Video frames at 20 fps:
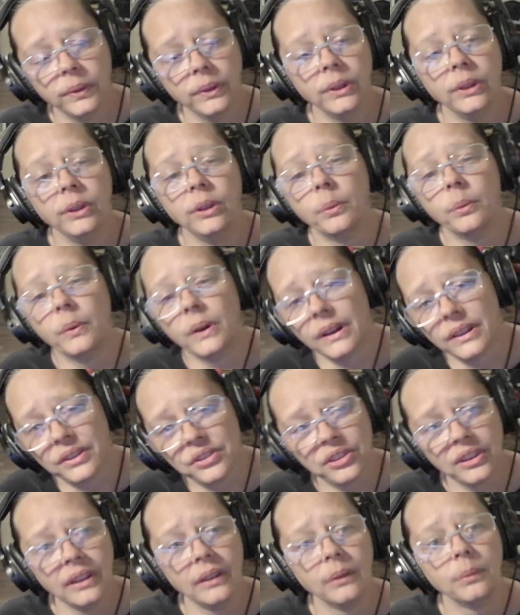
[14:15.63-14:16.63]
you want to
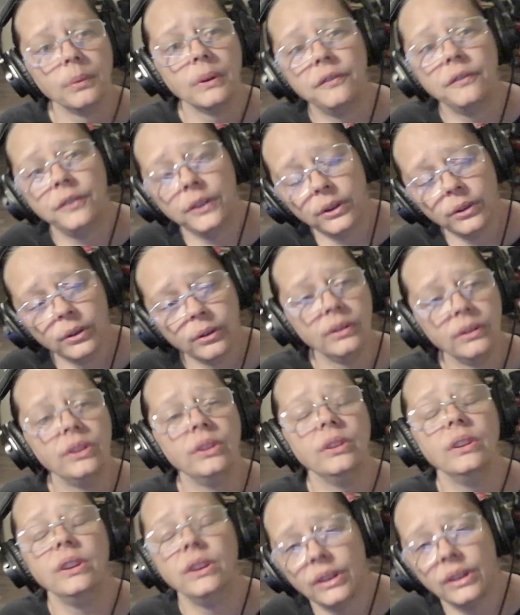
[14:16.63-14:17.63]
see reviewed,
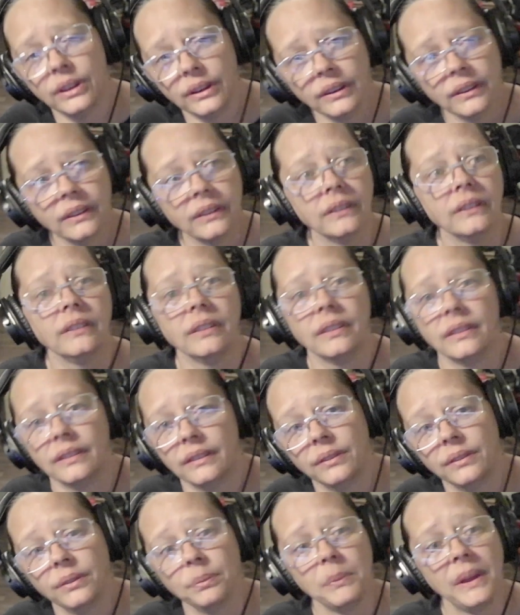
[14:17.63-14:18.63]
you can
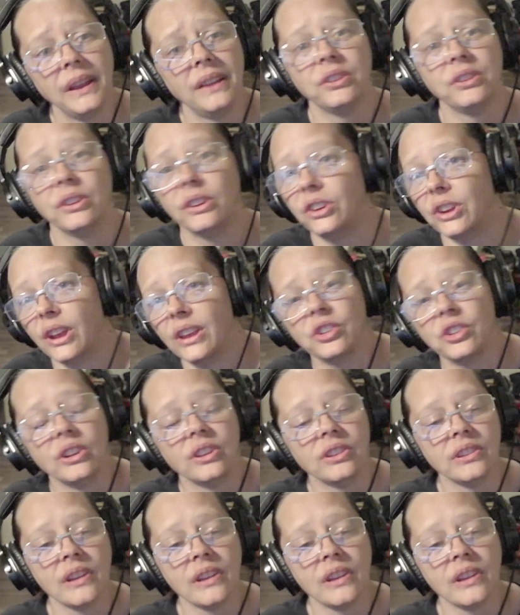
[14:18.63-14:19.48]
make suggestions.